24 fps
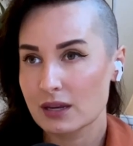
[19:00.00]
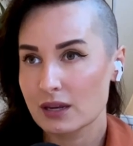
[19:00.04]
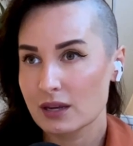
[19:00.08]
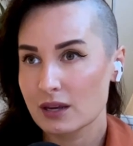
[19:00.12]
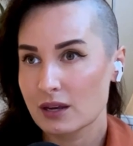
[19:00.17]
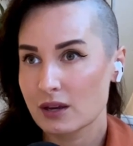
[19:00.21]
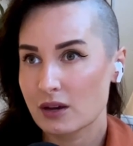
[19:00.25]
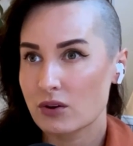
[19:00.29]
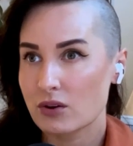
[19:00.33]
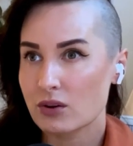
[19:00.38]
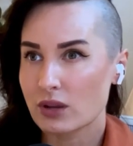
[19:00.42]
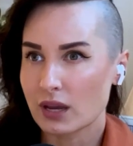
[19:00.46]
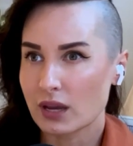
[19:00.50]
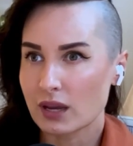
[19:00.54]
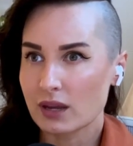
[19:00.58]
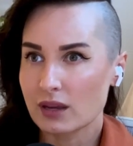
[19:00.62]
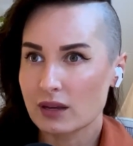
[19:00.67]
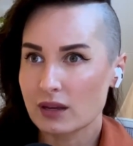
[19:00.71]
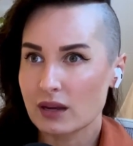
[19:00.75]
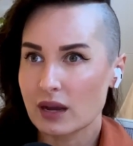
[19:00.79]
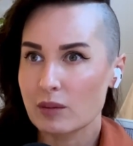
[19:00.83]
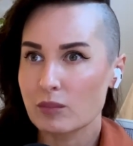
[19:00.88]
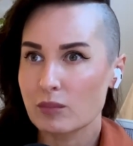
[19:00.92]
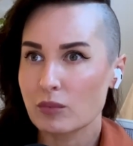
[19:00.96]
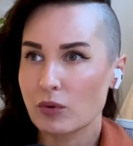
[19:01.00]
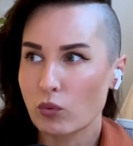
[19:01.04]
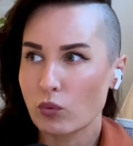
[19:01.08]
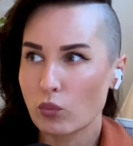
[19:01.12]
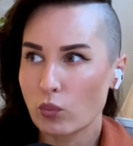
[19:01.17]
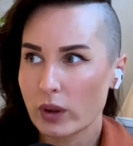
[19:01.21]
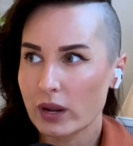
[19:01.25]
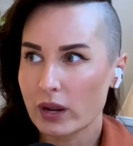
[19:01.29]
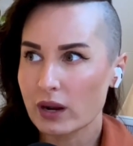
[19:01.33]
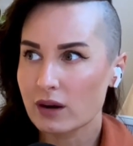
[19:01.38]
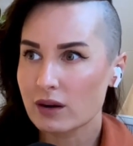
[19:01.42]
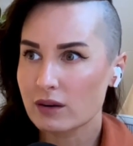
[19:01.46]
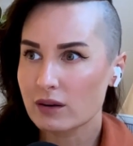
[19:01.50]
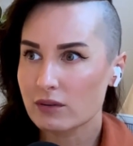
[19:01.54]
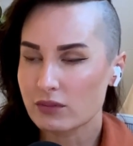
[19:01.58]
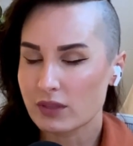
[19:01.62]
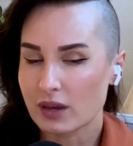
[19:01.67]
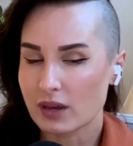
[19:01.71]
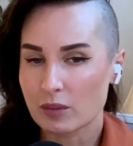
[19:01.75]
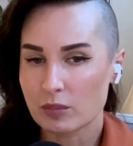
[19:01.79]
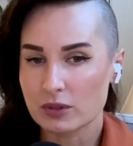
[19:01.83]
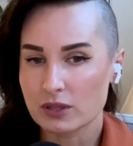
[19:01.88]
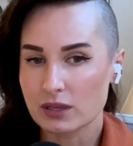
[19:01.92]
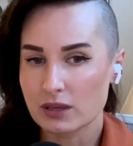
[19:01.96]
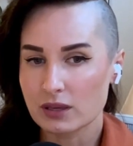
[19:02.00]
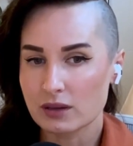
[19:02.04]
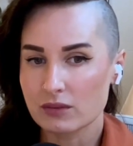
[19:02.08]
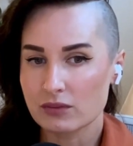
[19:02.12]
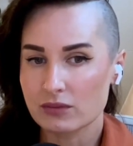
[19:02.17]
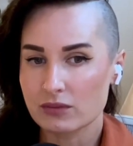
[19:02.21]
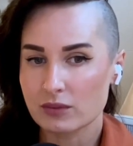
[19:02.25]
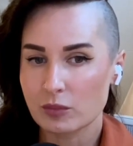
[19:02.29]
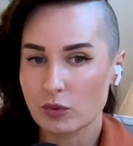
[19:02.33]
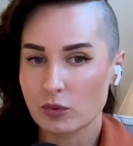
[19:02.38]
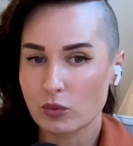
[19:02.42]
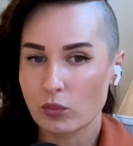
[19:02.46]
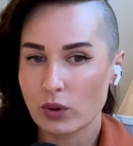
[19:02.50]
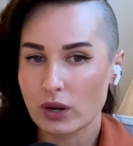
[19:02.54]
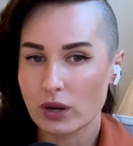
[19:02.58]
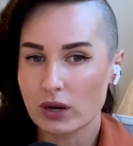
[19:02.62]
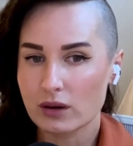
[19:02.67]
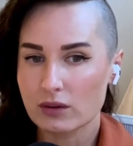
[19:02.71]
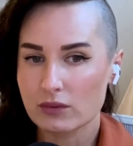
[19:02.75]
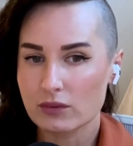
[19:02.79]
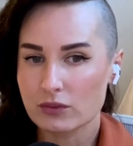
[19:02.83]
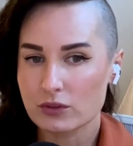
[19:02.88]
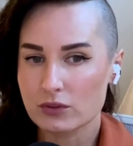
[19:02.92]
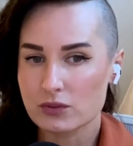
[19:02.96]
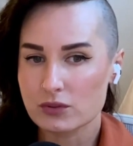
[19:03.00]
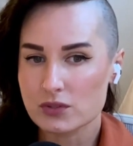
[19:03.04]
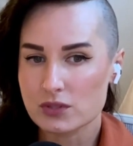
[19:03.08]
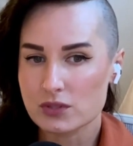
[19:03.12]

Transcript: okay, I'm aware of that belief, I'm aware of those